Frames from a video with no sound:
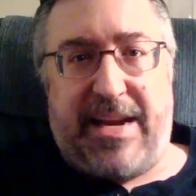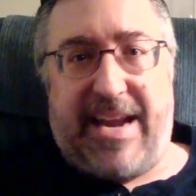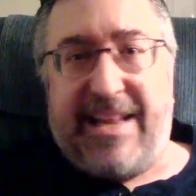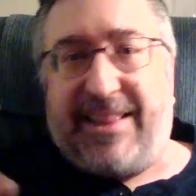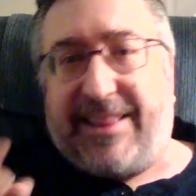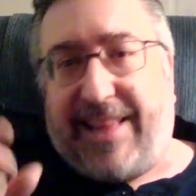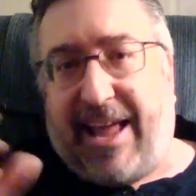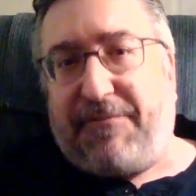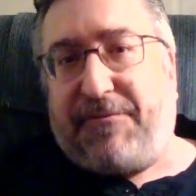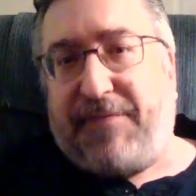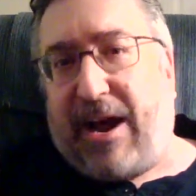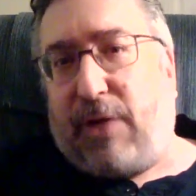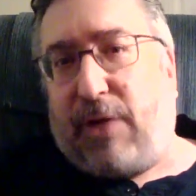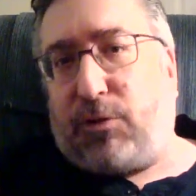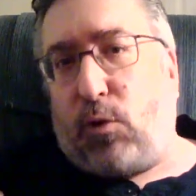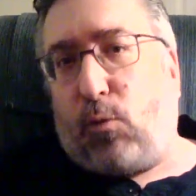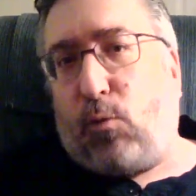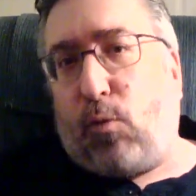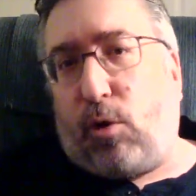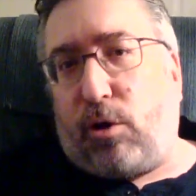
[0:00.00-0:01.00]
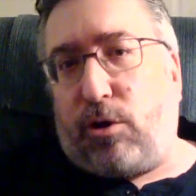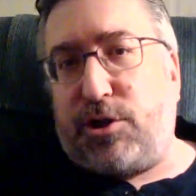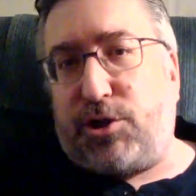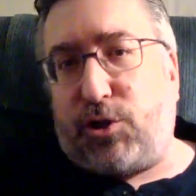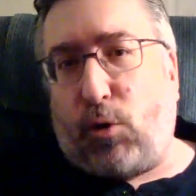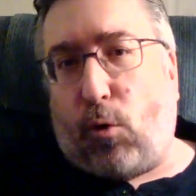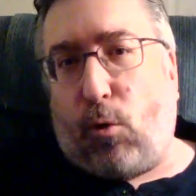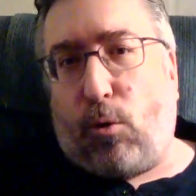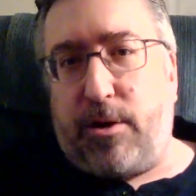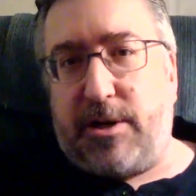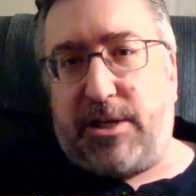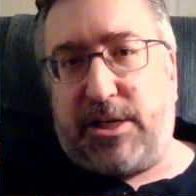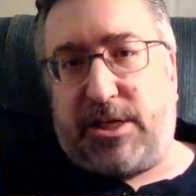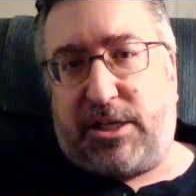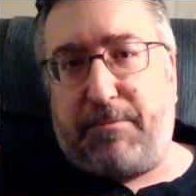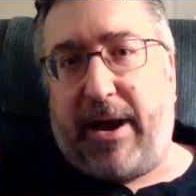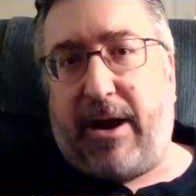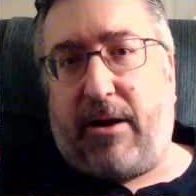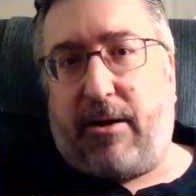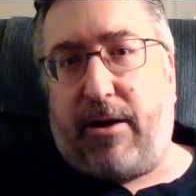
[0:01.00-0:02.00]
he left out the words "or
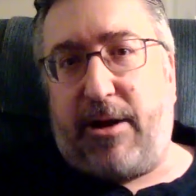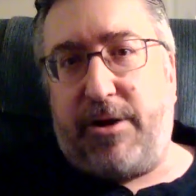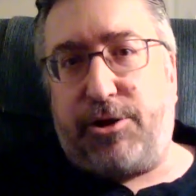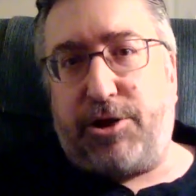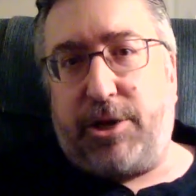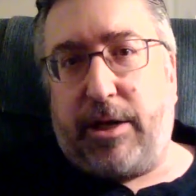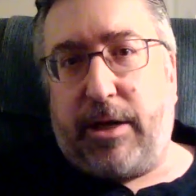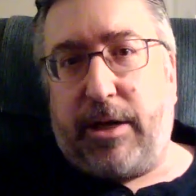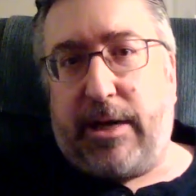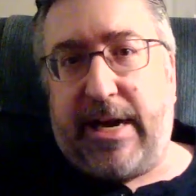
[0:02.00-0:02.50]
disparage."